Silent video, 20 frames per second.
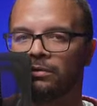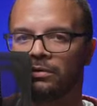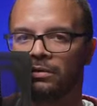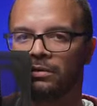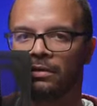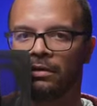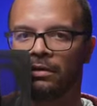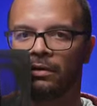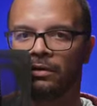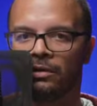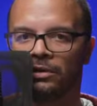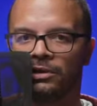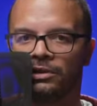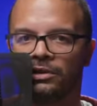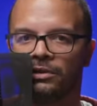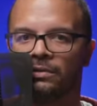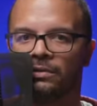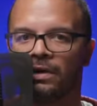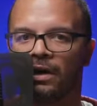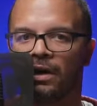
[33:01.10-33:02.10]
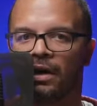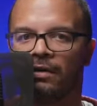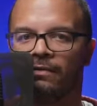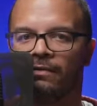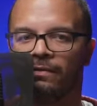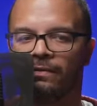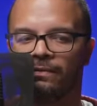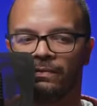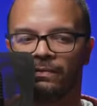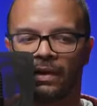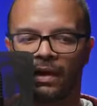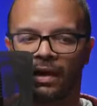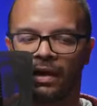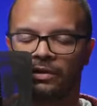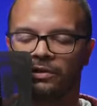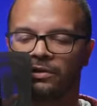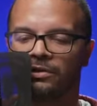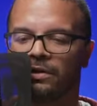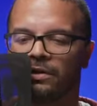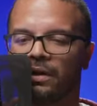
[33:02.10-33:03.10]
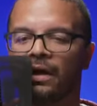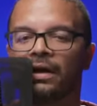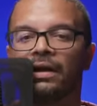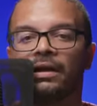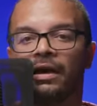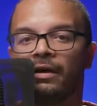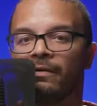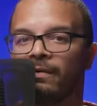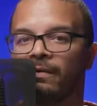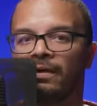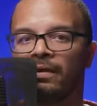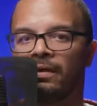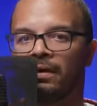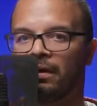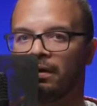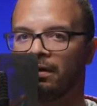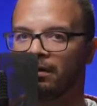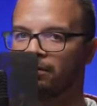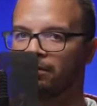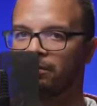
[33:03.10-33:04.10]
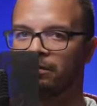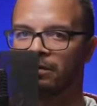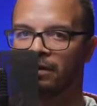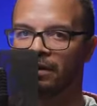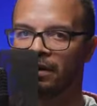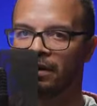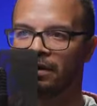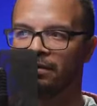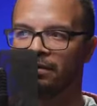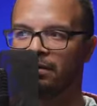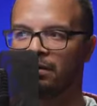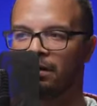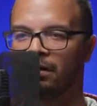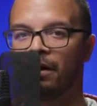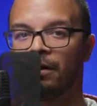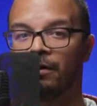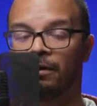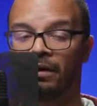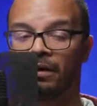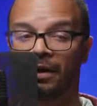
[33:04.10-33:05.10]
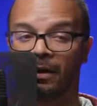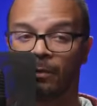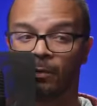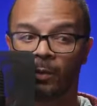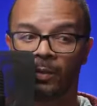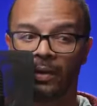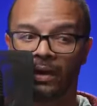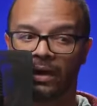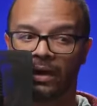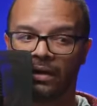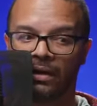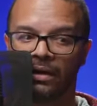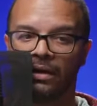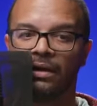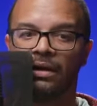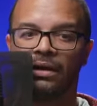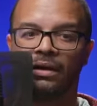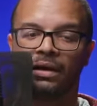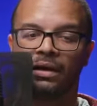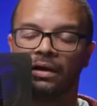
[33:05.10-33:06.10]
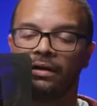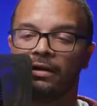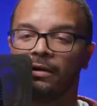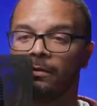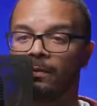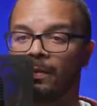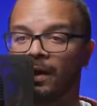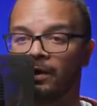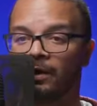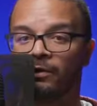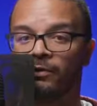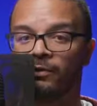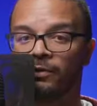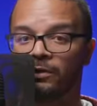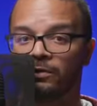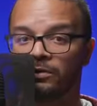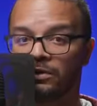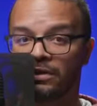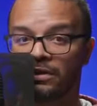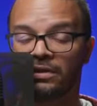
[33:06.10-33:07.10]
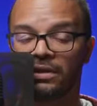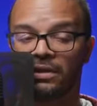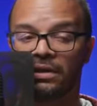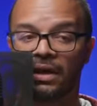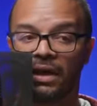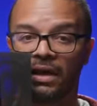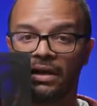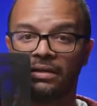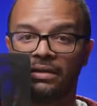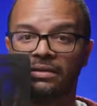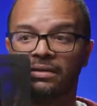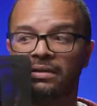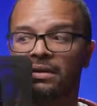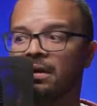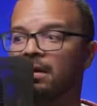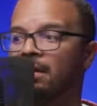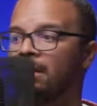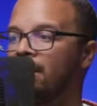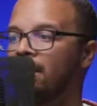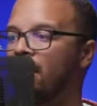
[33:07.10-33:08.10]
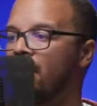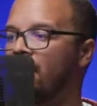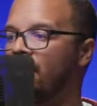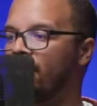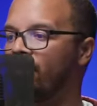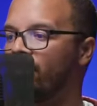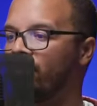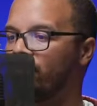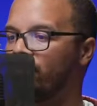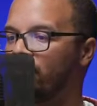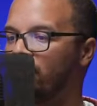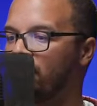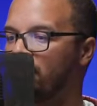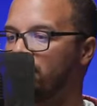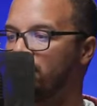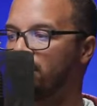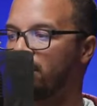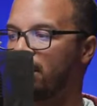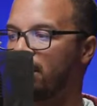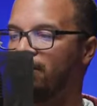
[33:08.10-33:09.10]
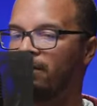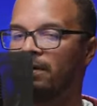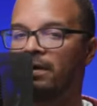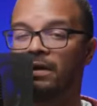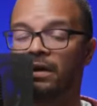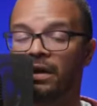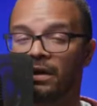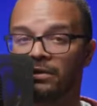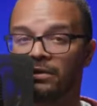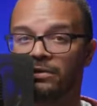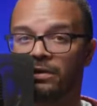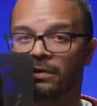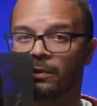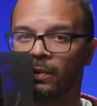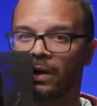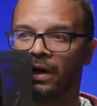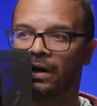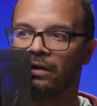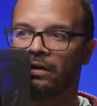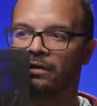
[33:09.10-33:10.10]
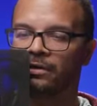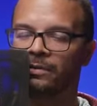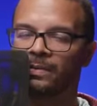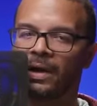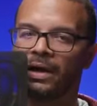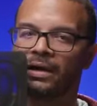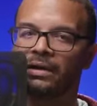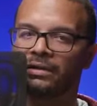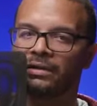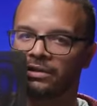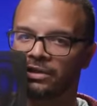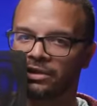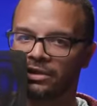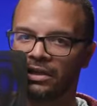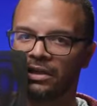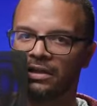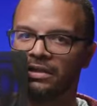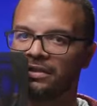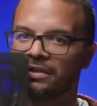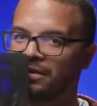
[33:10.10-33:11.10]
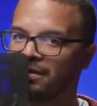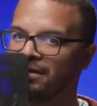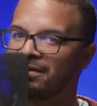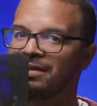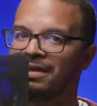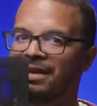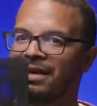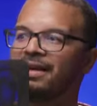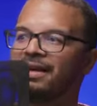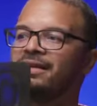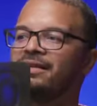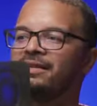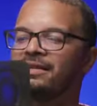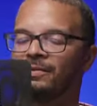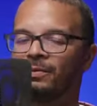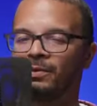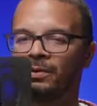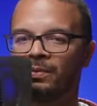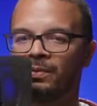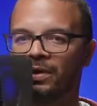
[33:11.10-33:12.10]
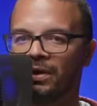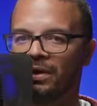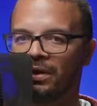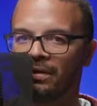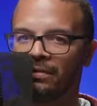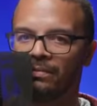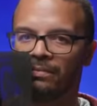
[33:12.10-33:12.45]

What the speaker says: on a shoot, I have extra everything, extra lens, another camera body, another microphone just in case. And so having an extra wireless mic just in case would be